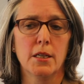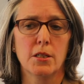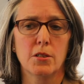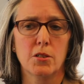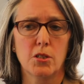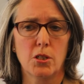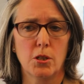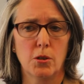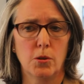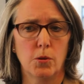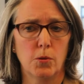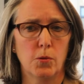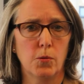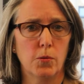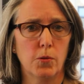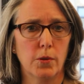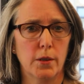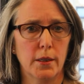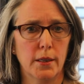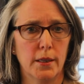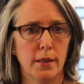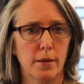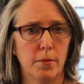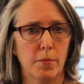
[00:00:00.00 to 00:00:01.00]
So
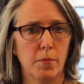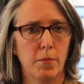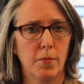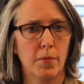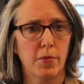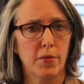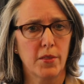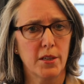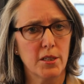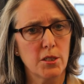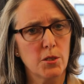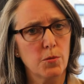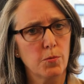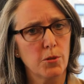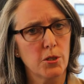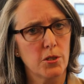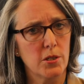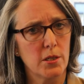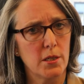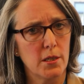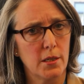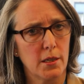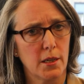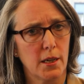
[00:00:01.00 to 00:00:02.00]
this we're
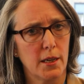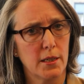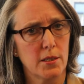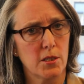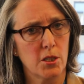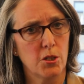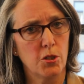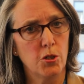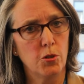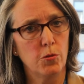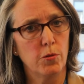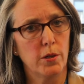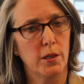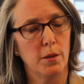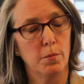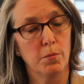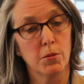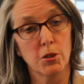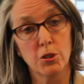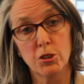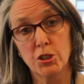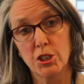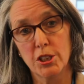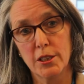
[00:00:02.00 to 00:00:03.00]
seeing as a new and
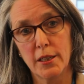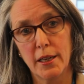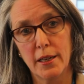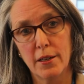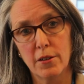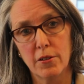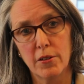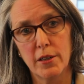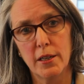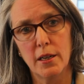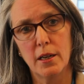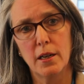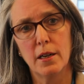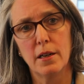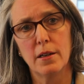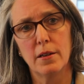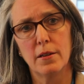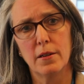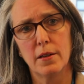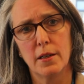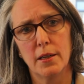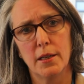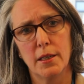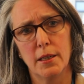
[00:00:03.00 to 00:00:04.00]
emerging
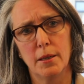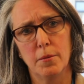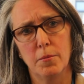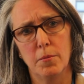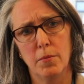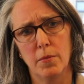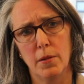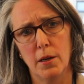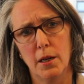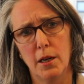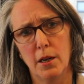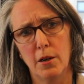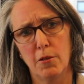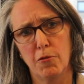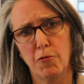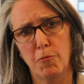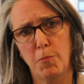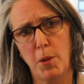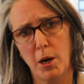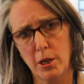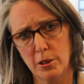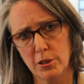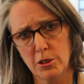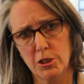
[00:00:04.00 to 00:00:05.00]
area
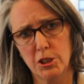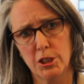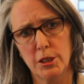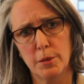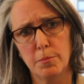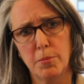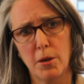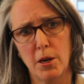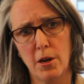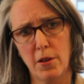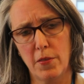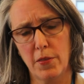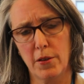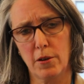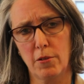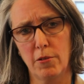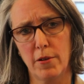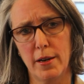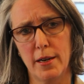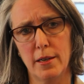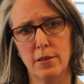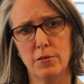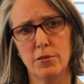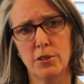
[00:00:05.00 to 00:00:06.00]
of partnership on the
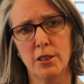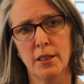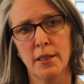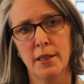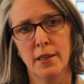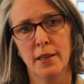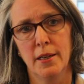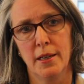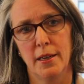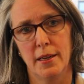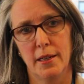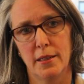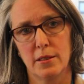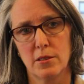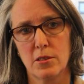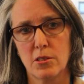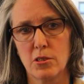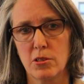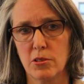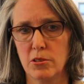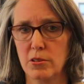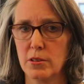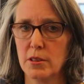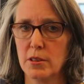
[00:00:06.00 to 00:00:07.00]
ground, and
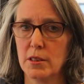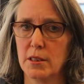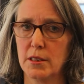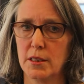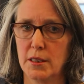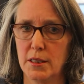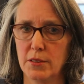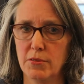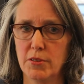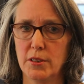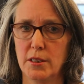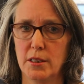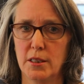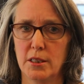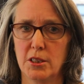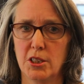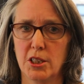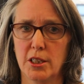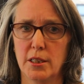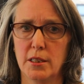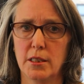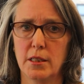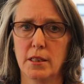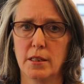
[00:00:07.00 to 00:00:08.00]
certainly given the
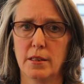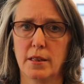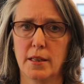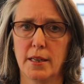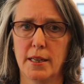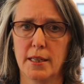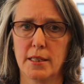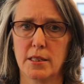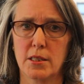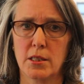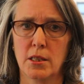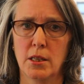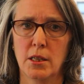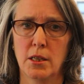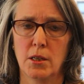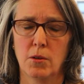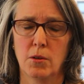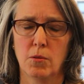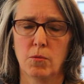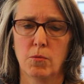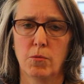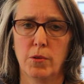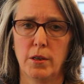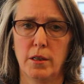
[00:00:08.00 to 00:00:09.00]
agenda that
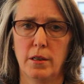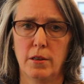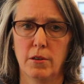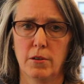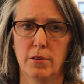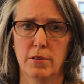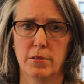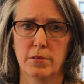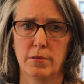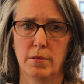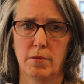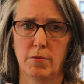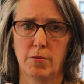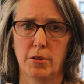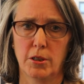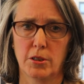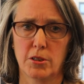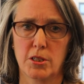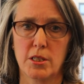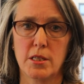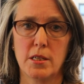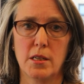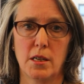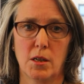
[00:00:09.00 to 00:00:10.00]
we are
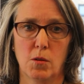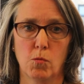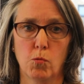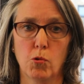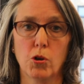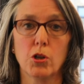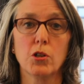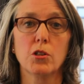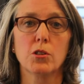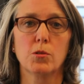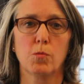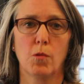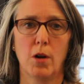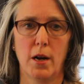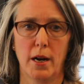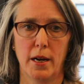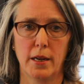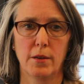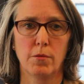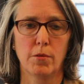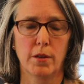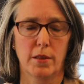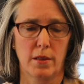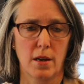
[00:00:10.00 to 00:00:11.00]
seeing
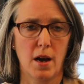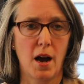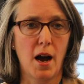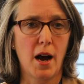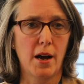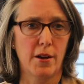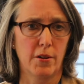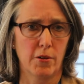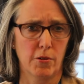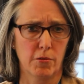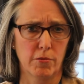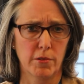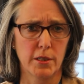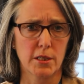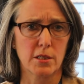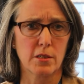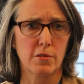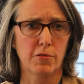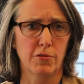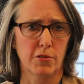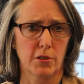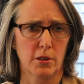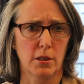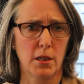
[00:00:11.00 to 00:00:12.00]
worldwide with a higher risk
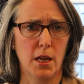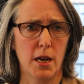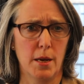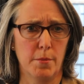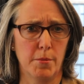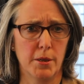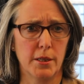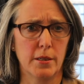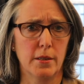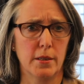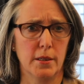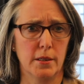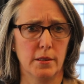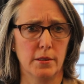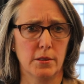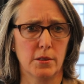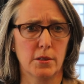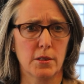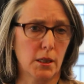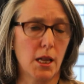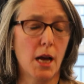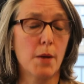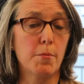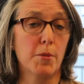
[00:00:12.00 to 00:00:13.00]
for climate
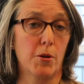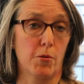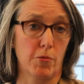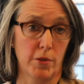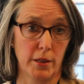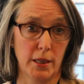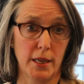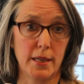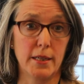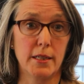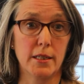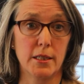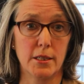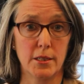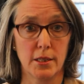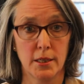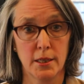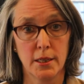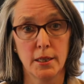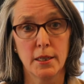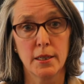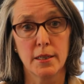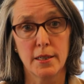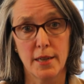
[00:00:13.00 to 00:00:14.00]
and climate-related
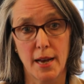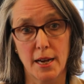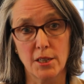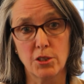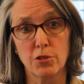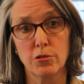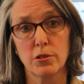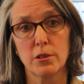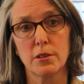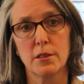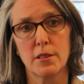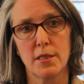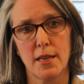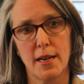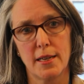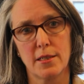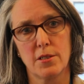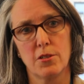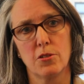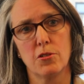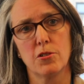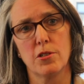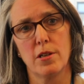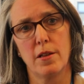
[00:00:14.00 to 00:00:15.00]
natural
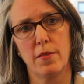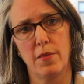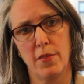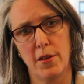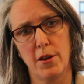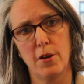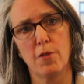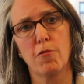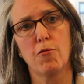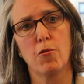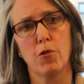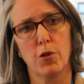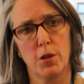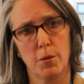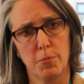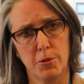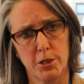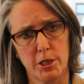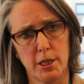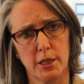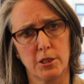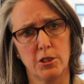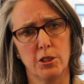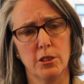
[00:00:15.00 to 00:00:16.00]
disasters, and therefore the
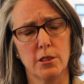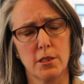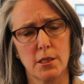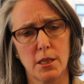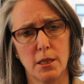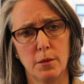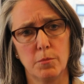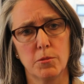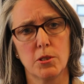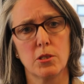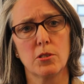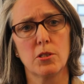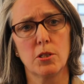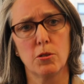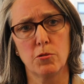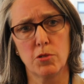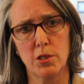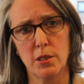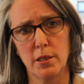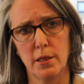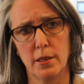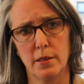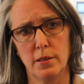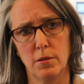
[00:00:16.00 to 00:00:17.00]
protection schemes
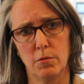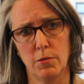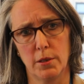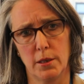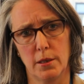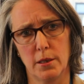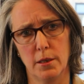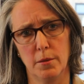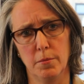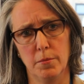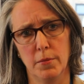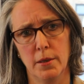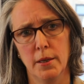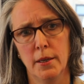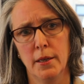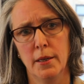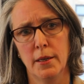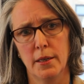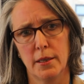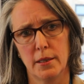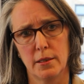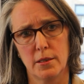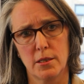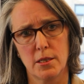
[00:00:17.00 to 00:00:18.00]
associated with them.
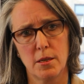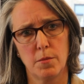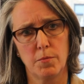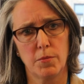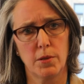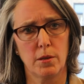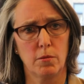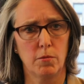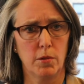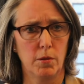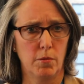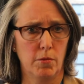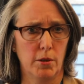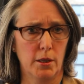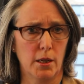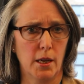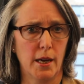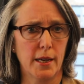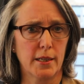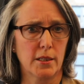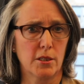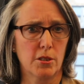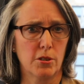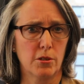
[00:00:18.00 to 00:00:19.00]
It's something we would
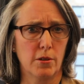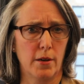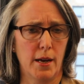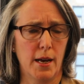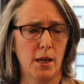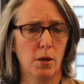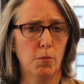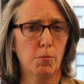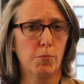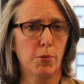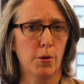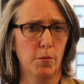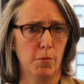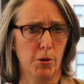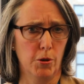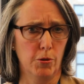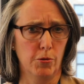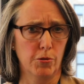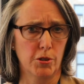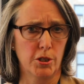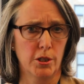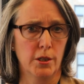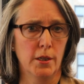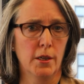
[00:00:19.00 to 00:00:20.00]
like to help
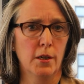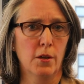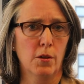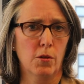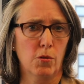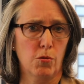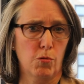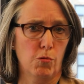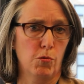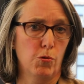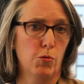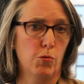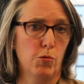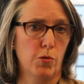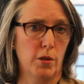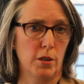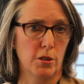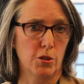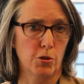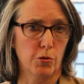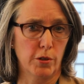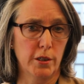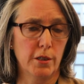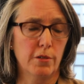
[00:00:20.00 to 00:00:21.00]
promote through the
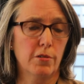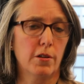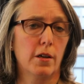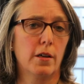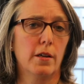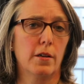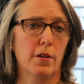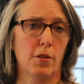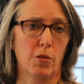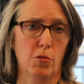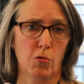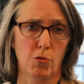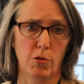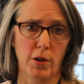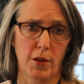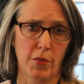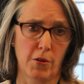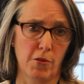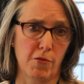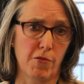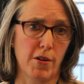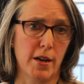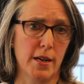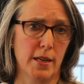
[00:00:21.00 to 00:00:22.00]
Joint Fund and through
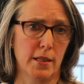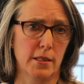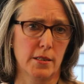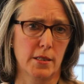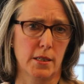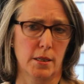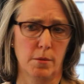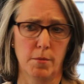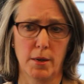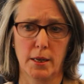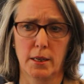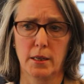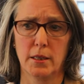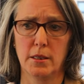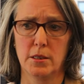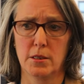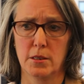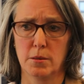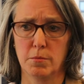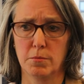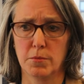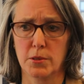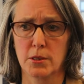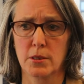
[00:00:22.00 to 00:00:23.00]
other financing
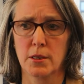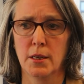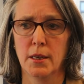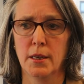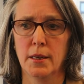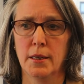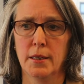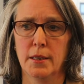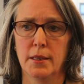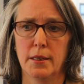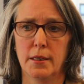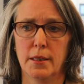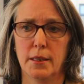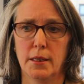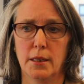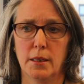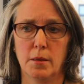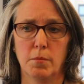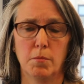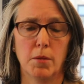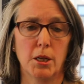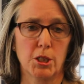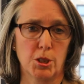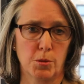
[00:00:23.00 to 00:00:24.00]
mechanisms
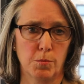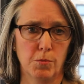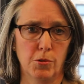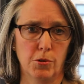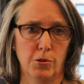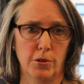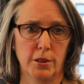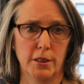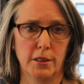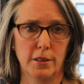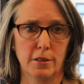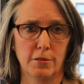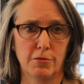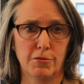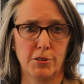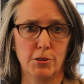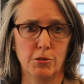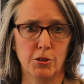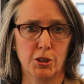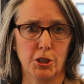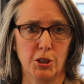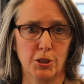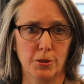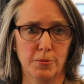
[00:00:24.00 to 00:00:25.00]
much more in the
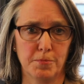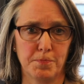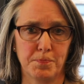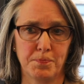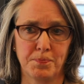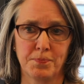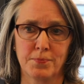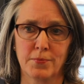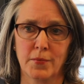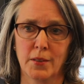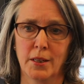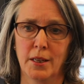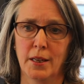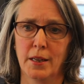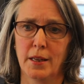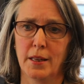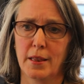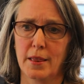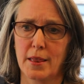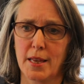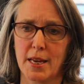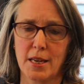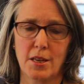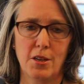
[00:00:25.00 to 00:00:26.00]
future.
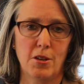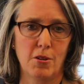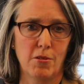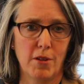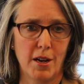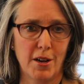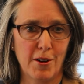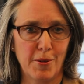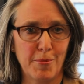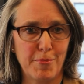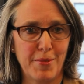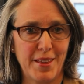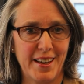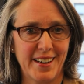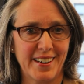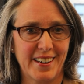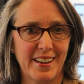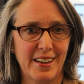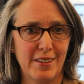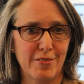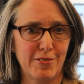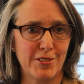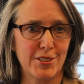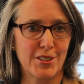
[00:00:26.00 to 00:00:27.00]
Thank you. I hope that
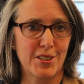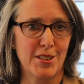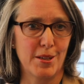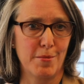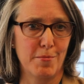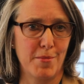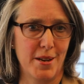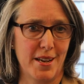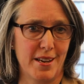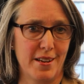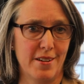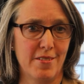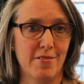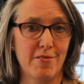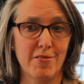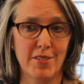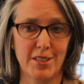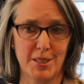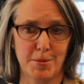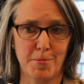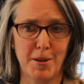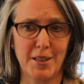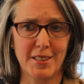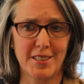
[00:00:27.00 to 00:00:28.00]
covers the main
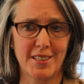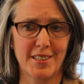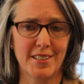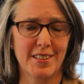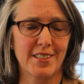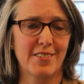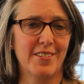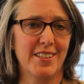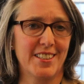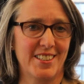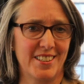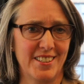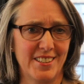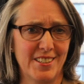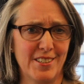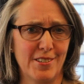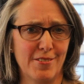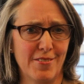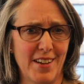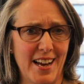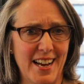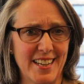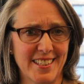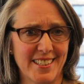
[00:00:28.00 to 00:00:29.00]
response to the questions
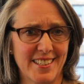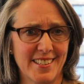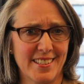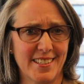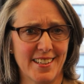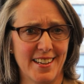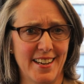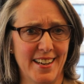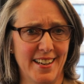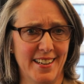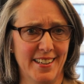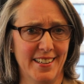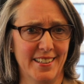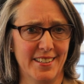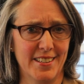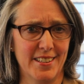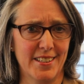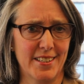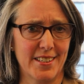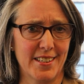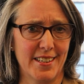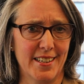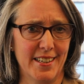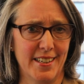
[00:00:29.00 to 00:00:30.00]
you've asked,
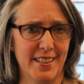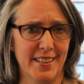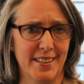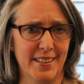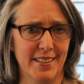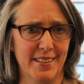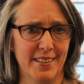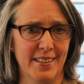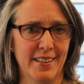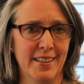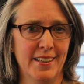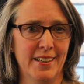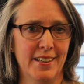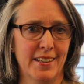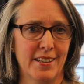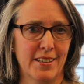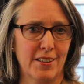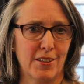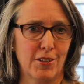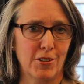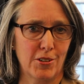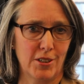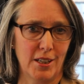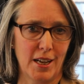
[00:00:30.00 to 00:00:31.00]
and
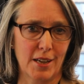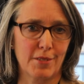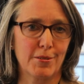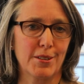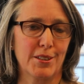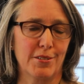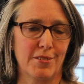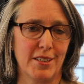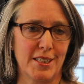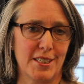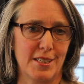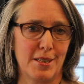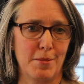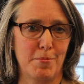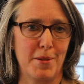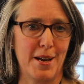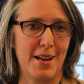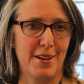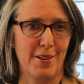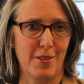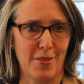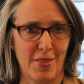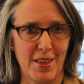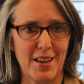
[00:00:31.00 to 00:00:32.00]
good luck with the rest of the
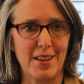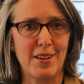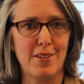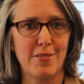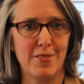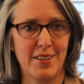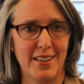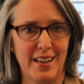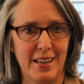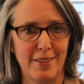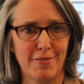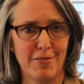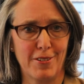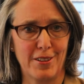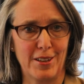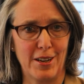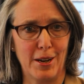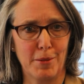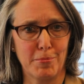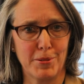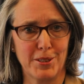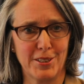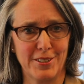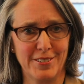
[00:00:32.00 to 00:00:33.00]
panel. Thank you again for the
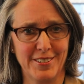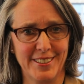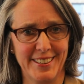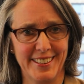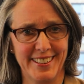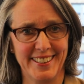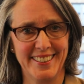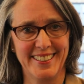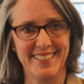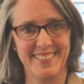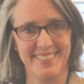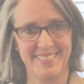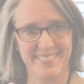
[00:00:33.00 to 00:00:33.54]
opportunity.